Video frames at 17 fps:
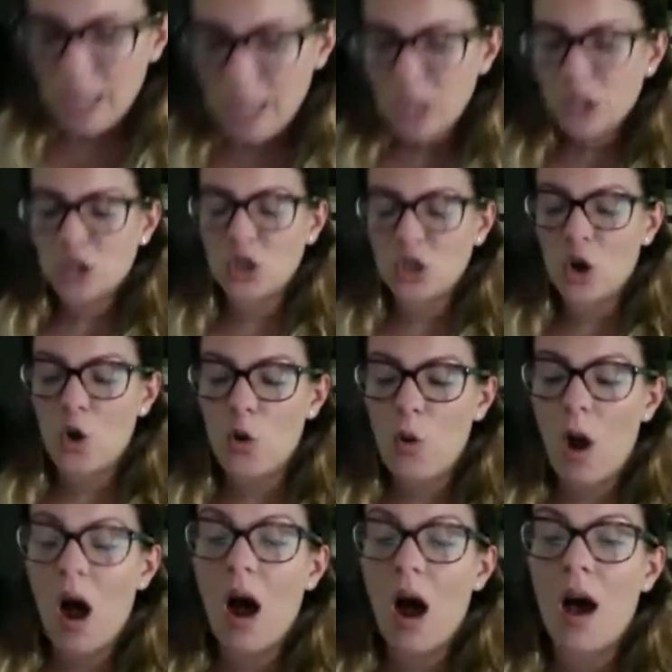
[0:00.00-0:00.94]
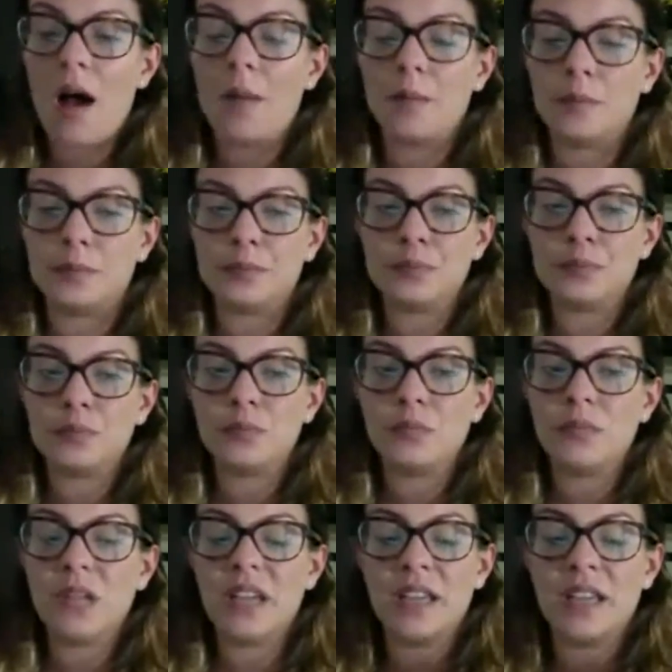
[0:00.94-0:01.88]
so
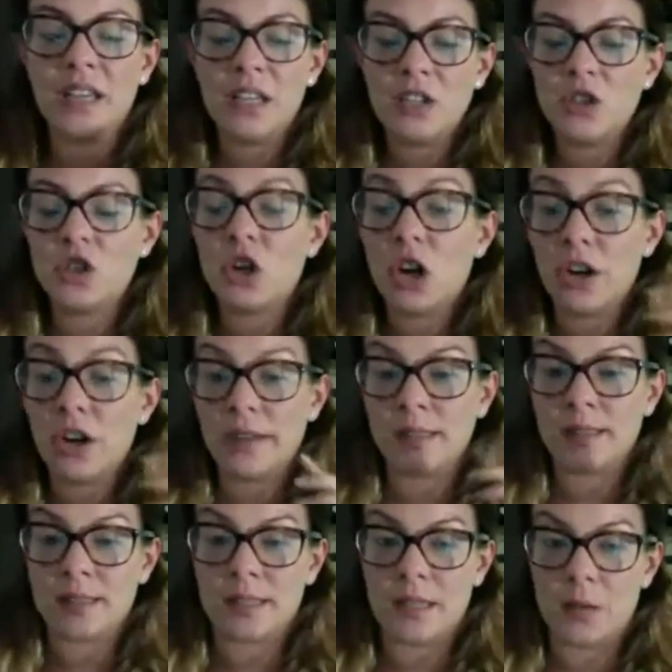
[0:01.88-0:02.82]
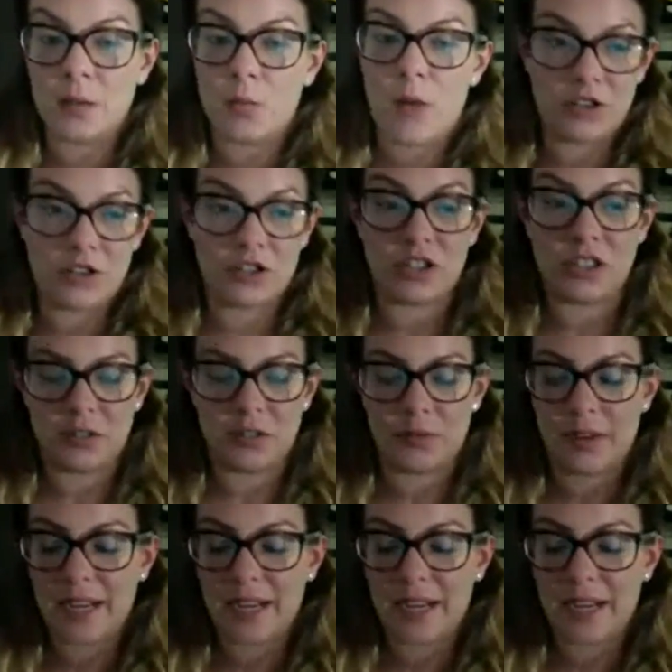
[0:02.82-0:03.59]
each currency, while she's